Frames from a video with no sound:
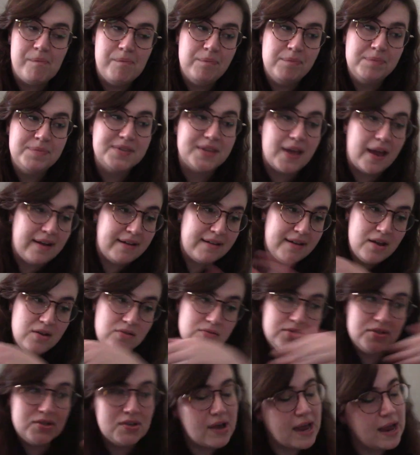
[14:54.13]
Side
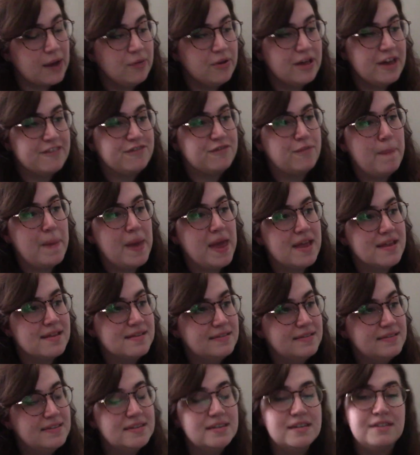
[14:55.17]
note, I will have
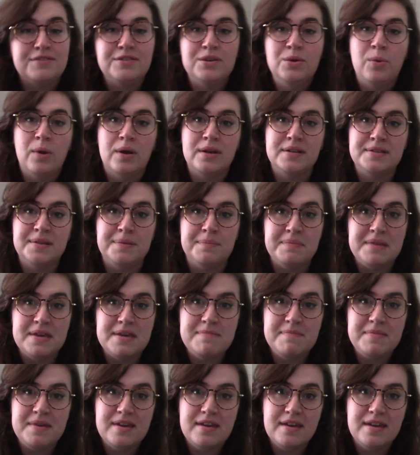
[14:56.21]
pins if you want to meet
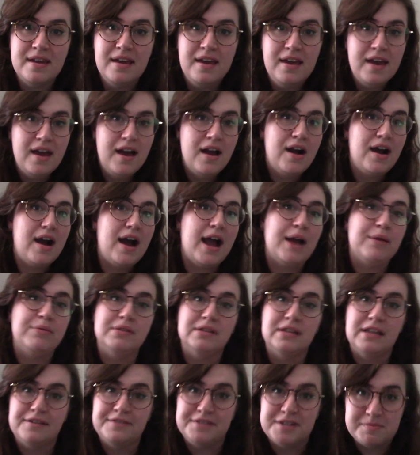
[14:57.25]
me. I would
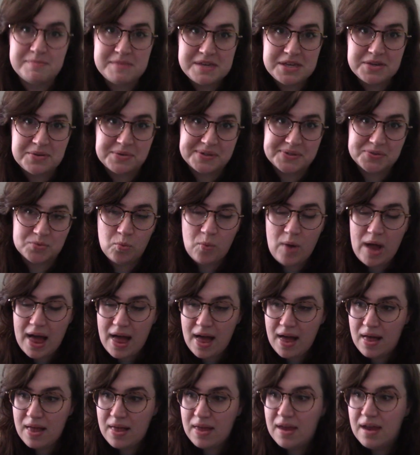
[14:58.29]
love to meet you as
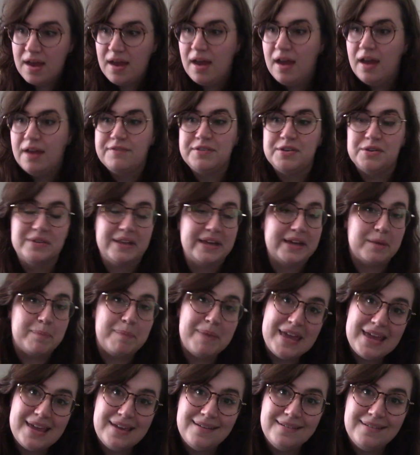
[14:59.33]
well. If you'd like a
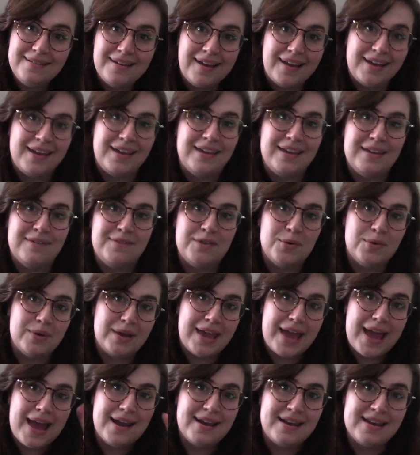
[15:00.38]
pin, I can give you a
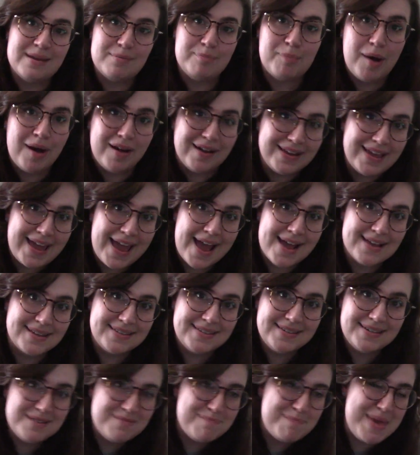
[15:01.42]
Cat Knit
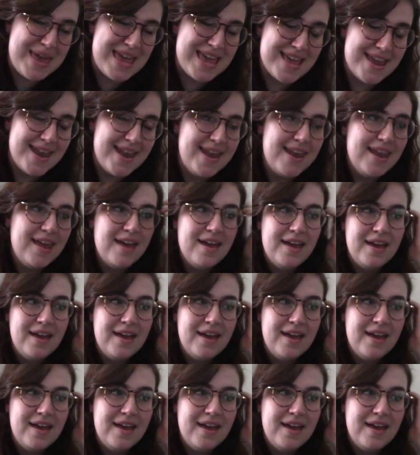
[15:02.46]
Podcast pin.